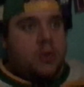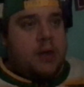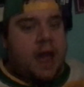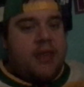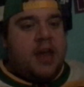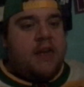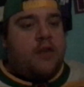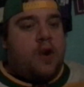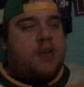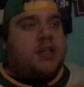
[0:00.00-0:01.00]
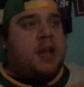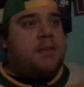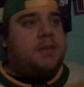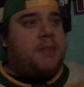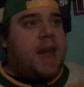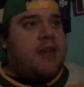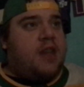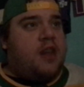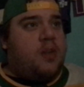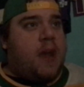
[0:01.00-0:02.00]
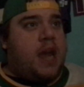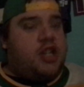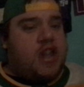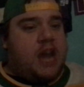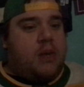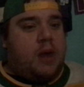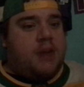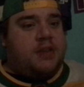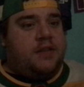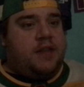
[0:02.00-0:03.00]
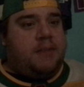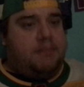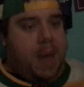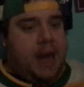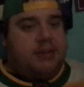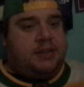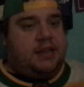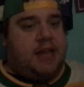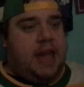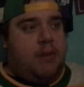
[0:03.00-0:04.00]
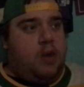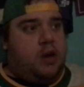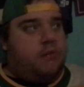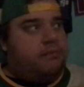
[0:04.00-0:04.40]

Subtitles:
And then, of course, it comes back the other way, and Jack Roslovic pots the game winner.